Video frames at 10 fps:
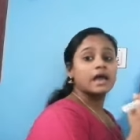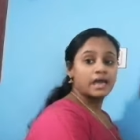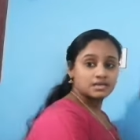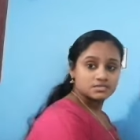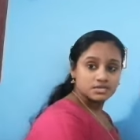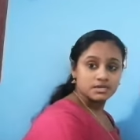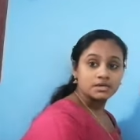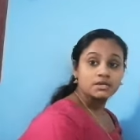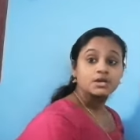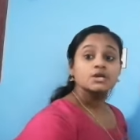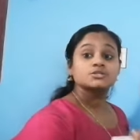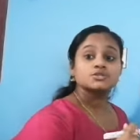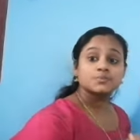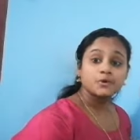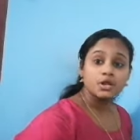acid
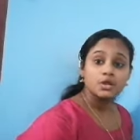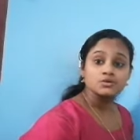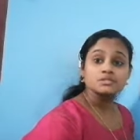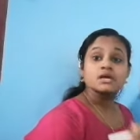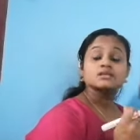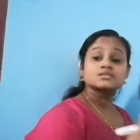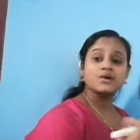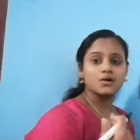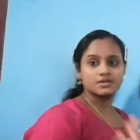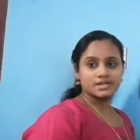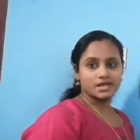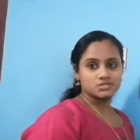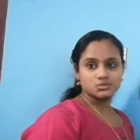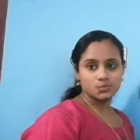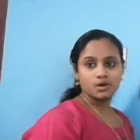to produce salt
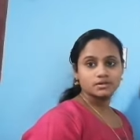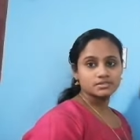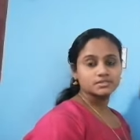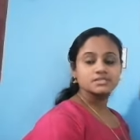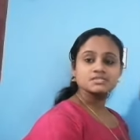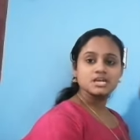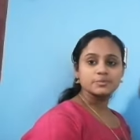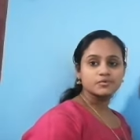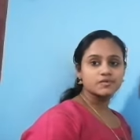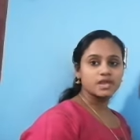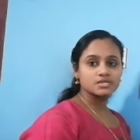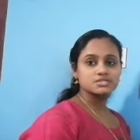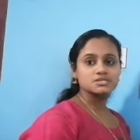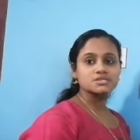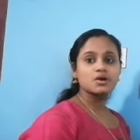and water. This type of
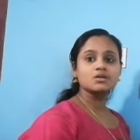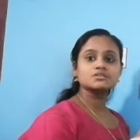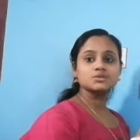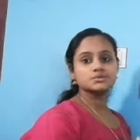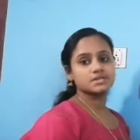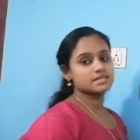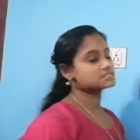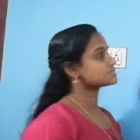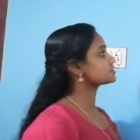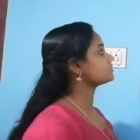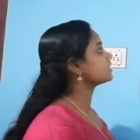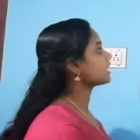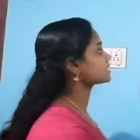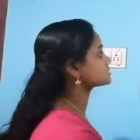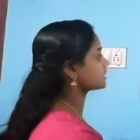reaction is called neutralization
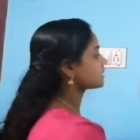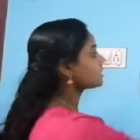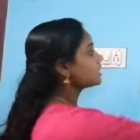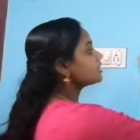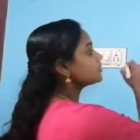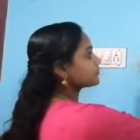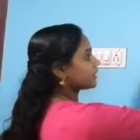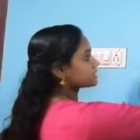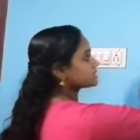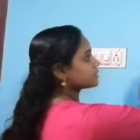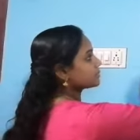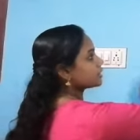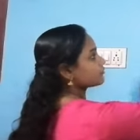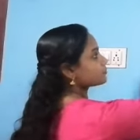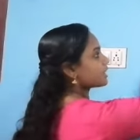reaction. For example
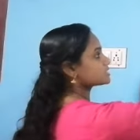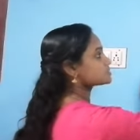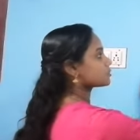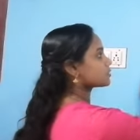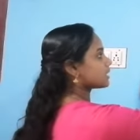of base or